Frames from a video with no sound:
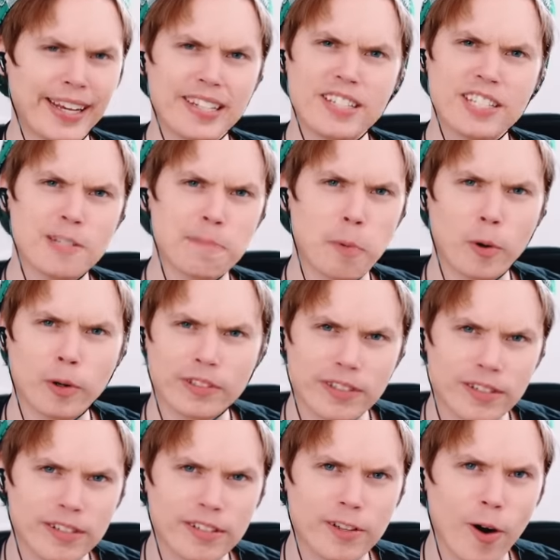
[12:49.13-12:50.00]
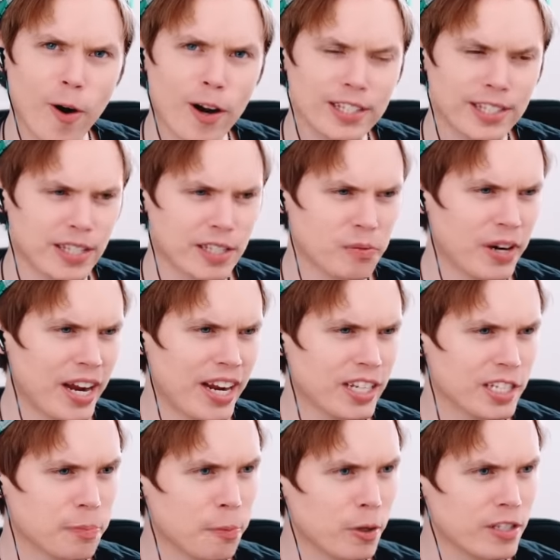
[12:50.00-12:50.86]
I guess a sports star since we
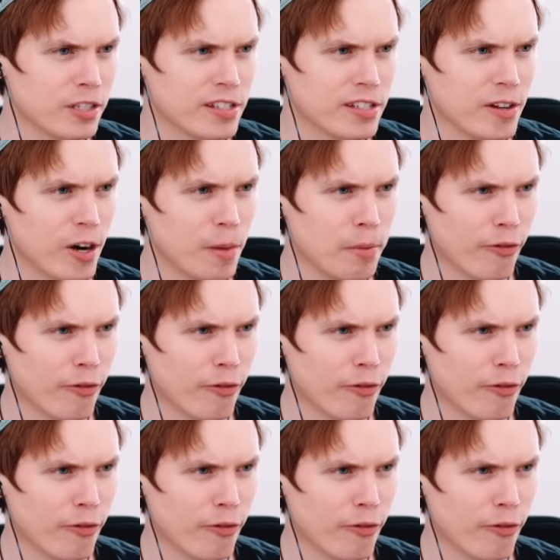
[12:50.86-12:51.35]
had a sports star